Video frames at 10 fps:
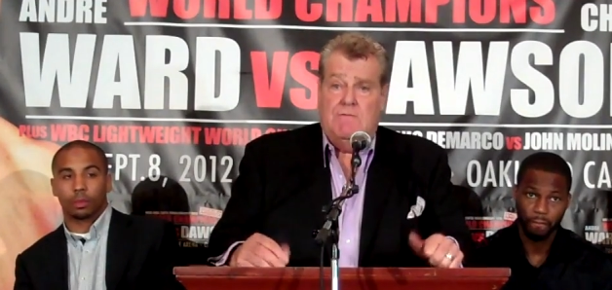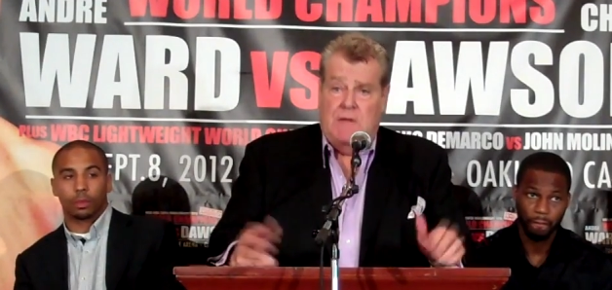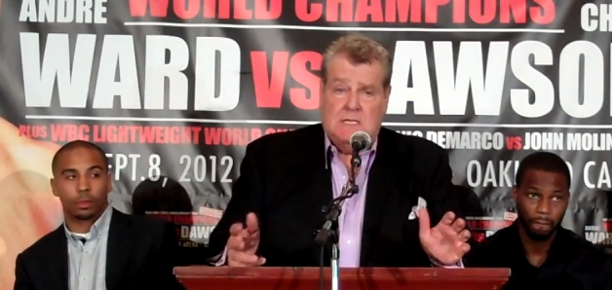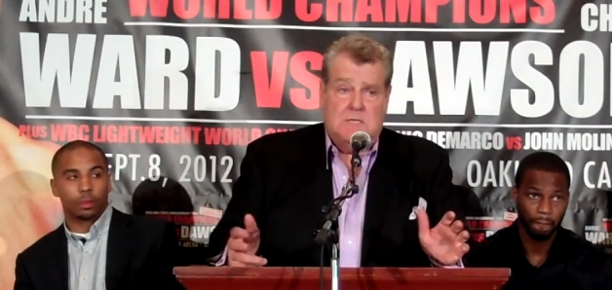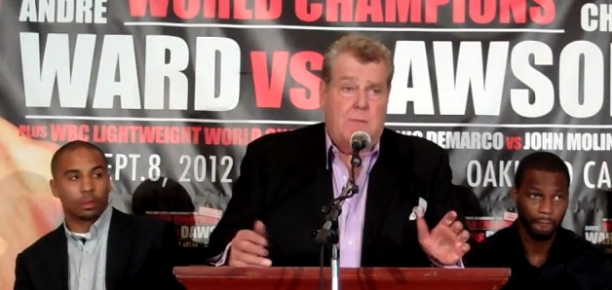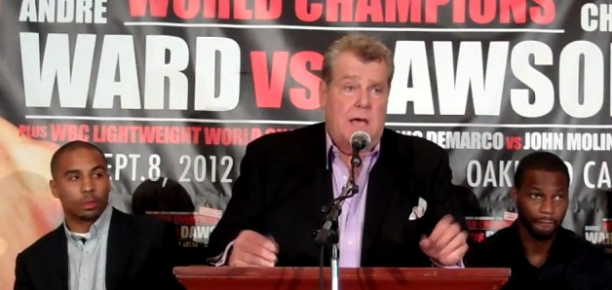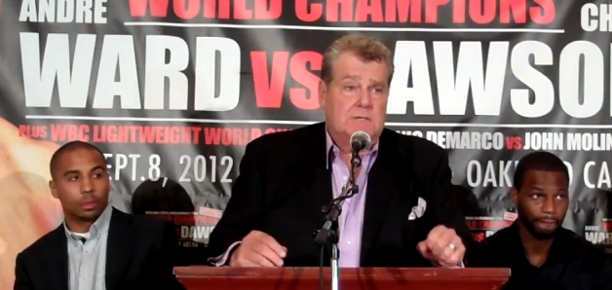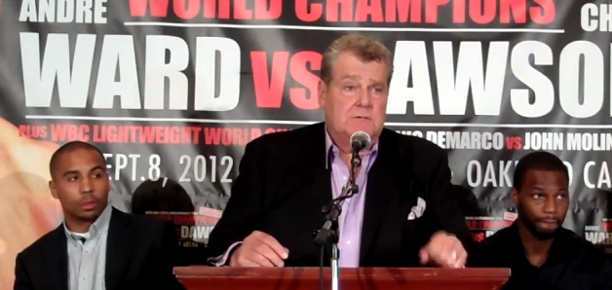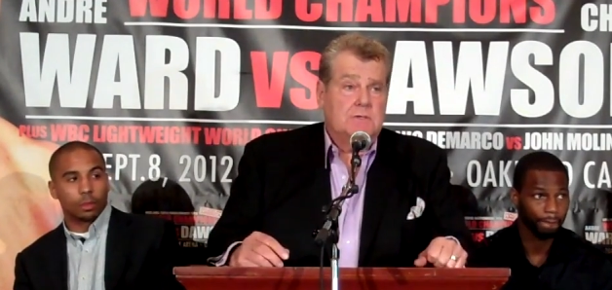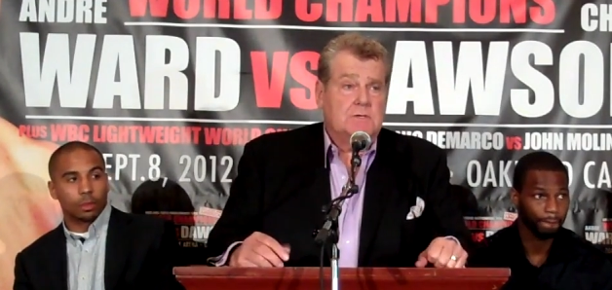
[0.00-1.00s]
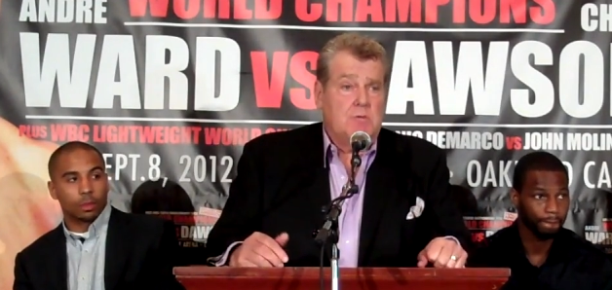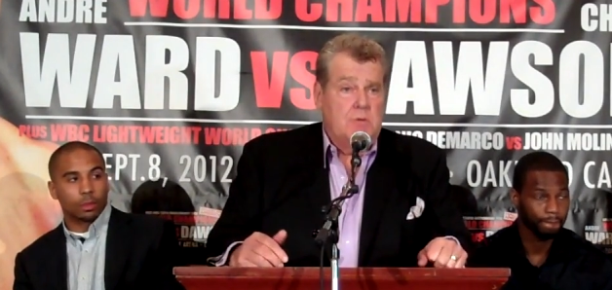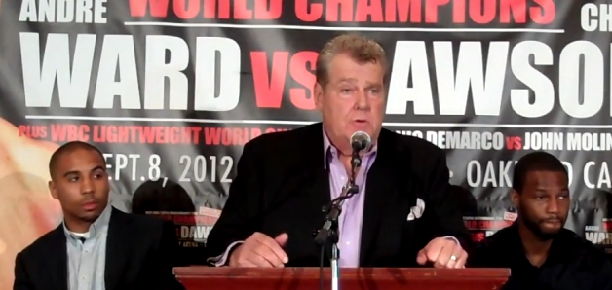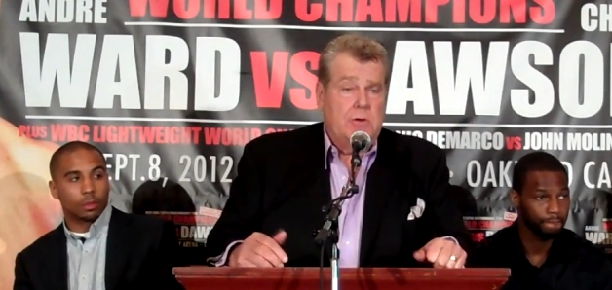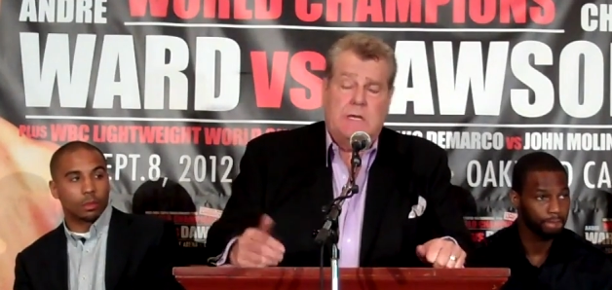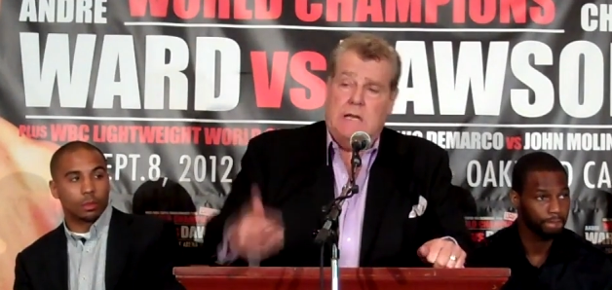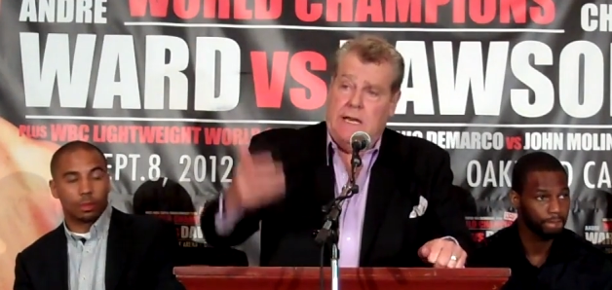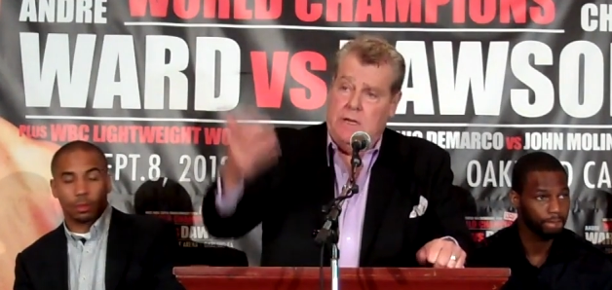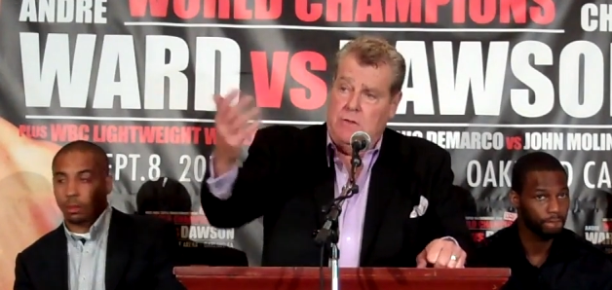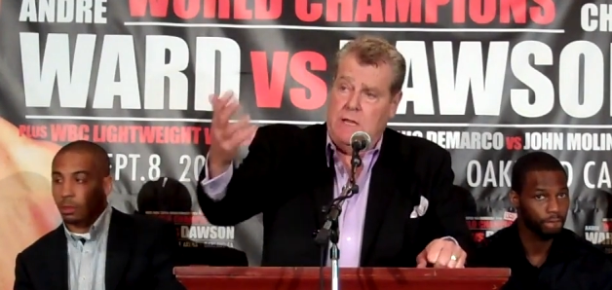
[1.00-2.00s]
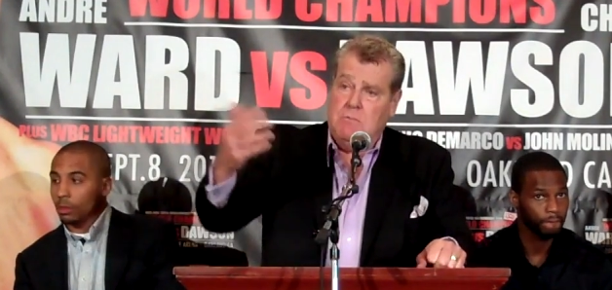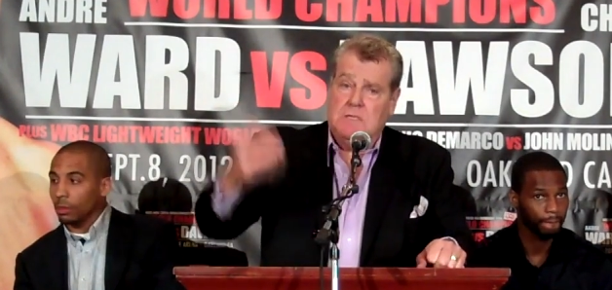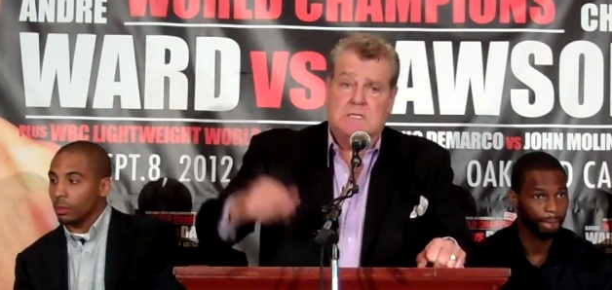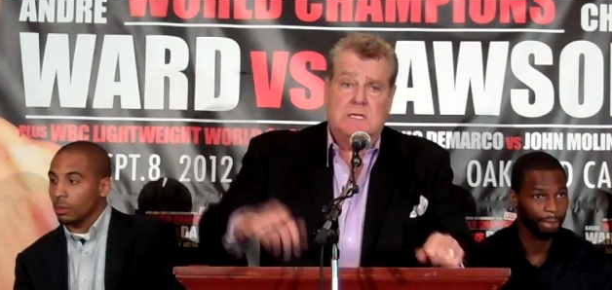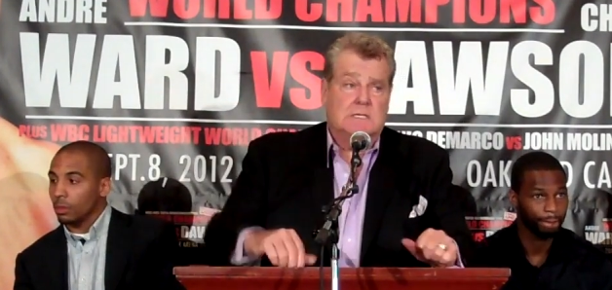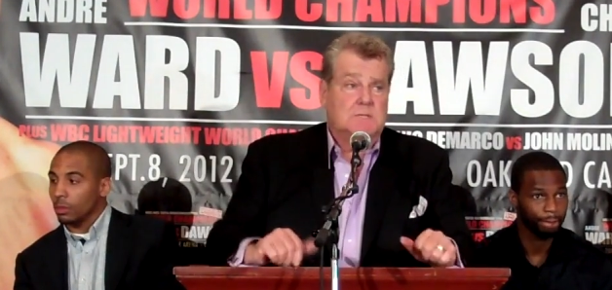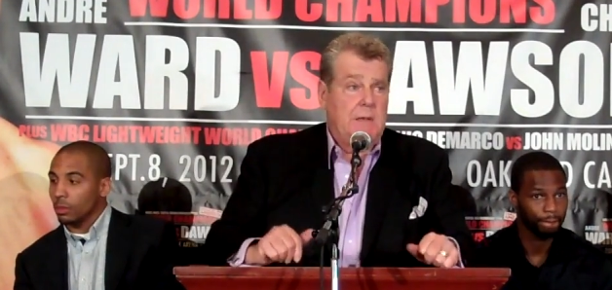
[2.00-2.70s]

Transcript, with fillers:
Speaker 1: event sponsors, Corona, and I know that we're still